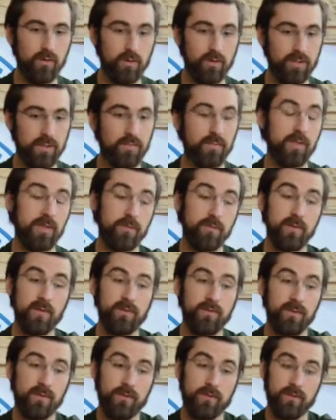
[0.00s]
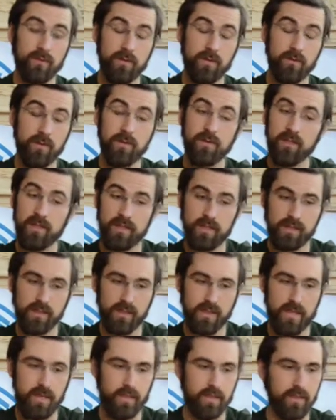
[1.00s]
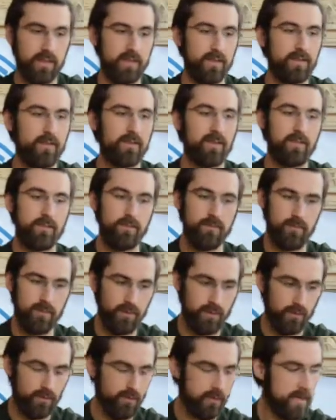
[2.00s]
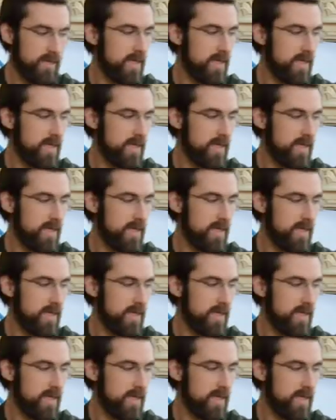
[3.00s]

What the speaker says: or just because we live in certain communities in Canada, you know,